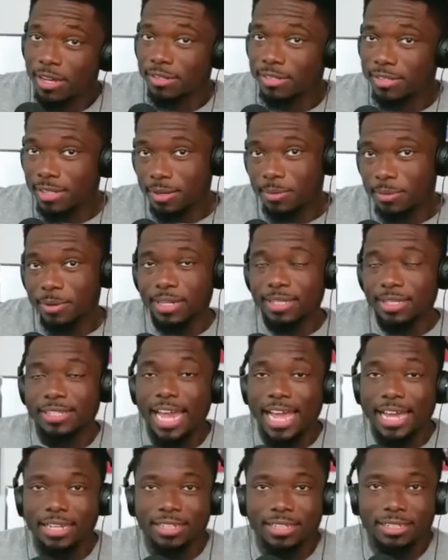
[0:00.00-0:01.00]
than were
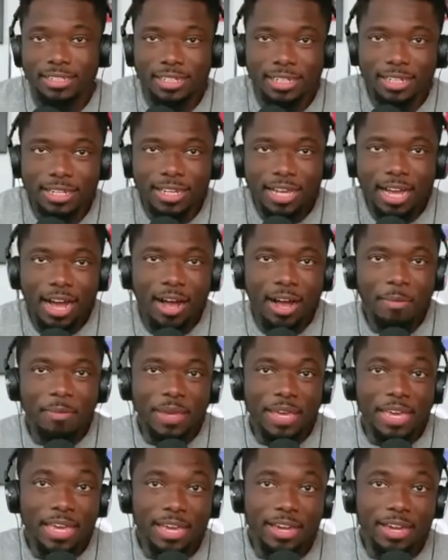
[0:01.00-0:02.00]
excited. Up
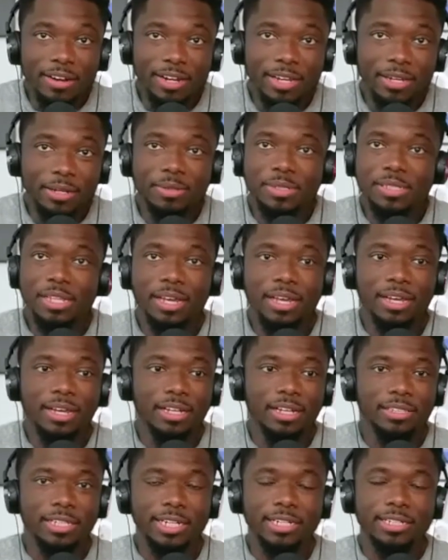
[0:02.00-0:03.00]
here, it was like a
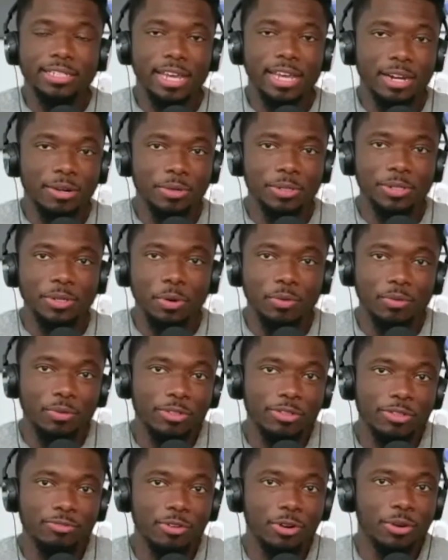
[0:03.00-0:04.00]
dictator was
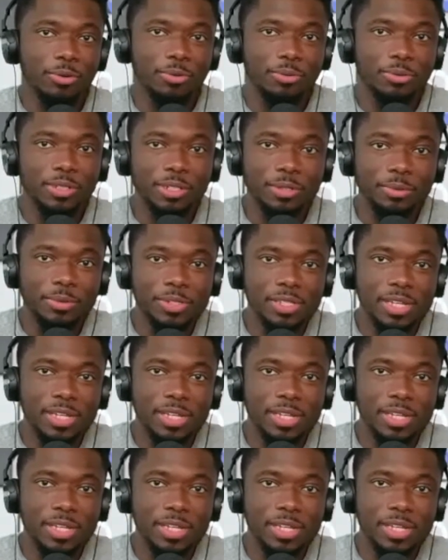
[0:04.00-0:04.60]
overthrown. It was like